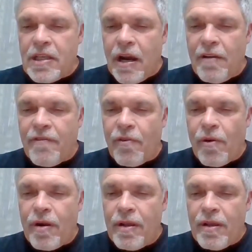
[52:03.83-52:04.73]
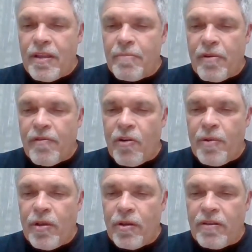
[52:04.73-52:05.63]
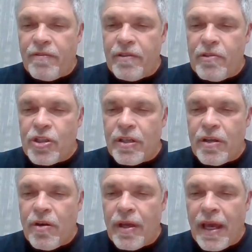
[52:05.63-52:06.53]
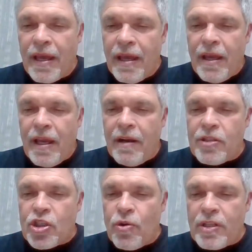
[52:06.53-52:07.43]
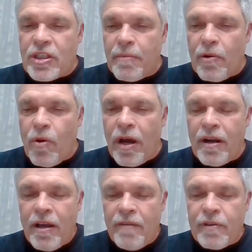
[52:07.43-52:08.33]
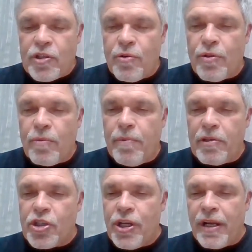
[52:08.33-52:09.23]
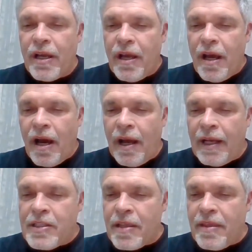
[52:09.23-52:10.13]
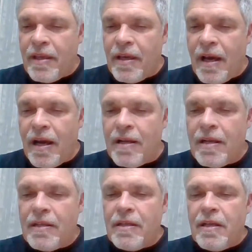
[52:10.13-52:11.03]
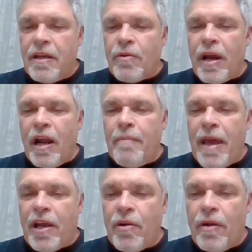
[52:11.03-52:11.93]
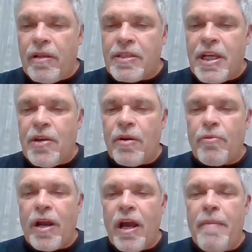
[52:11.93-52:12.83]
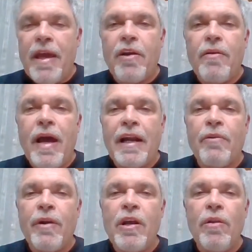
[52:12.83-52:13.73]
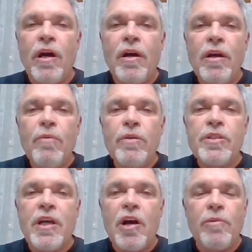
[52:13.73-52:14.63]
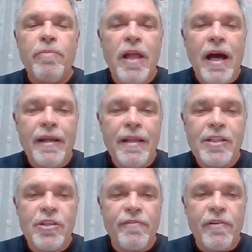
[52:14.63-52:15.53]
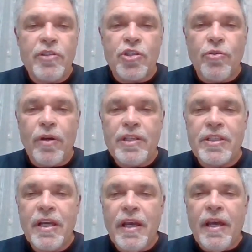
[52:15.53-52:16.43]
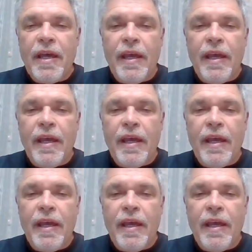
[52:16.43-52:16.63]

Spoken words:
Sorry for the proverbial confusion. Okay, here's choice number 1 for truth or bullshit. Is it the crayon maker, the senior crayon maker at Crayola was colorblind? That's your first choice.